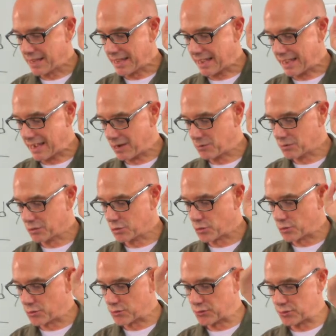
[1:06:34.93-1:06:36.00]
our
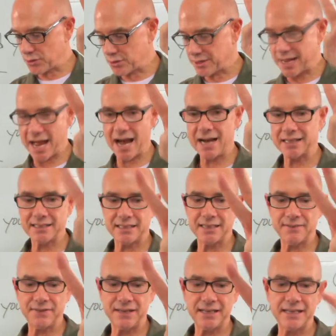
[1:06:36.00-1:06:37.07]
third
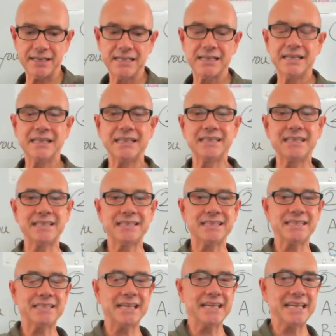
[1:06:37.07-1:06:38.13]
activity. This
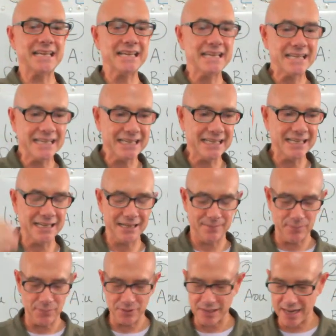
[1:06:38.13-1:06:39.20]
is an
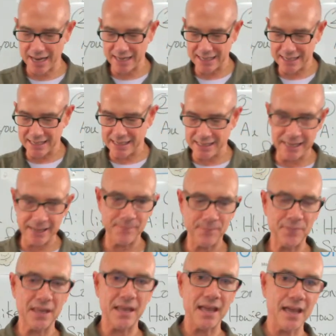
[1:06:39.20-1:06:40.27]
idiom, okay, idiom.
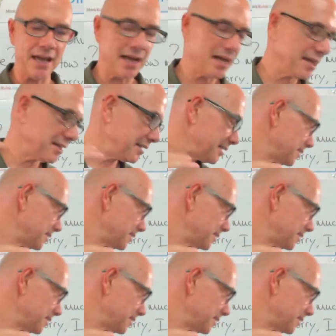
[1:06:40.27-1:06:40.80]
And